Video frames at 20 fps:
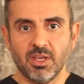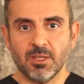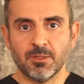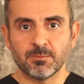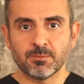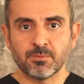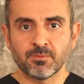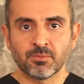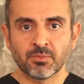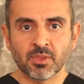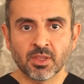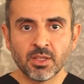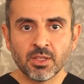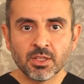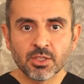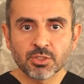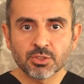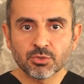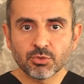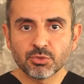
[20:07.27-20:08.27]
vein.
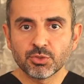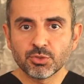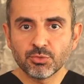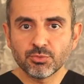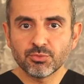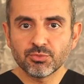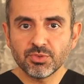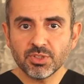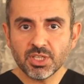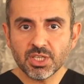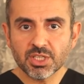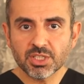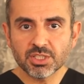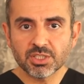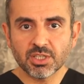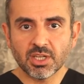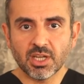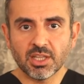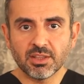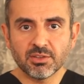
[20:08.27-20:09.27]
So to
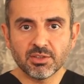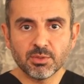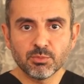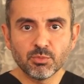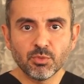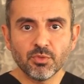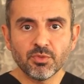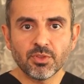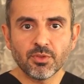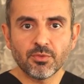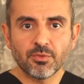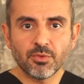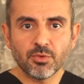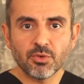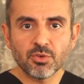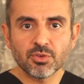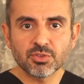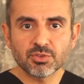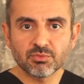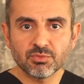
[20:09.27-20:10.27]
reach and remove the
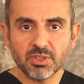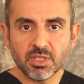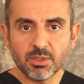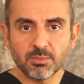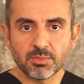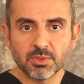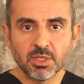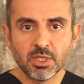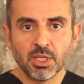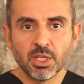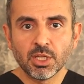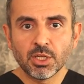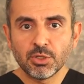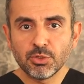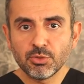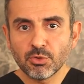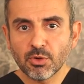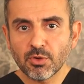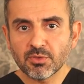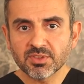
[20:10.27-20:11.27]
first rib,
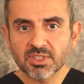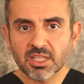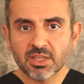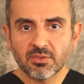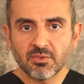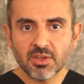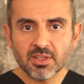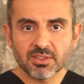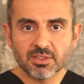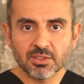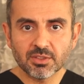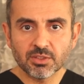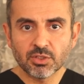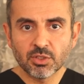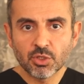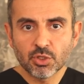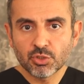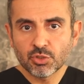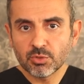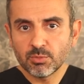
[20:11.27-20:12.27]
nerves and vessels
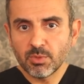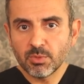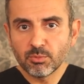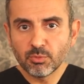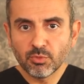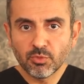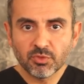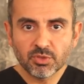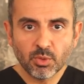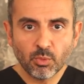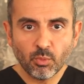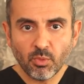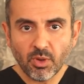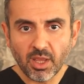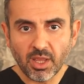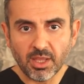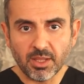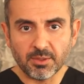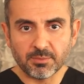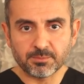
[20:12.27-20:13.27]
should be moved
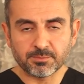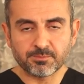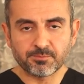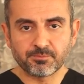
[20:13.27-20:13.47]
away.